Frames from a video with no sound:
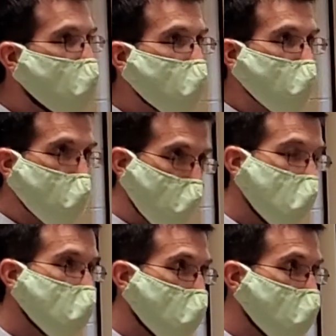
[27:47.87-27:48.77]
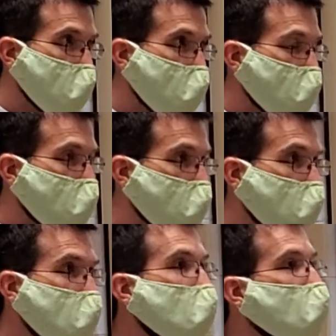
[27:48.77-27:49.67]
it in
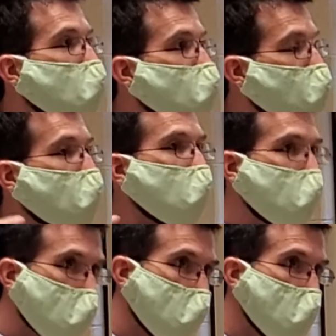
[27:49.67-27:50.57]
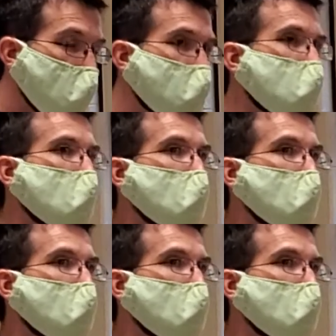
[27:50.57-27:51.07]
1953, it certainly proved